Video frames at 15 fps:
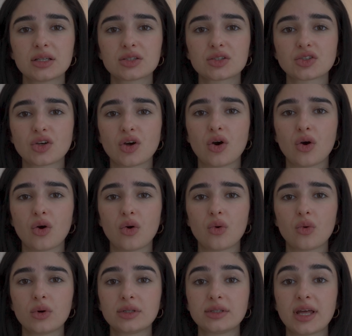
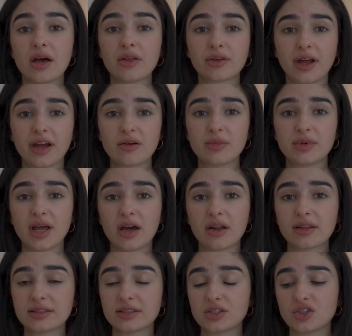So now that I have been out
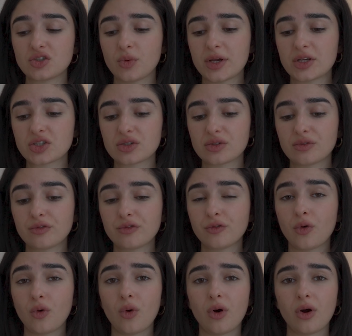of that situation
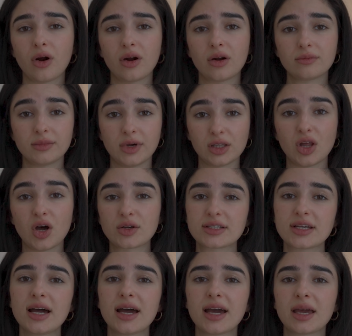for a long
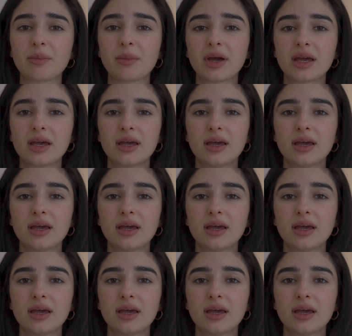time,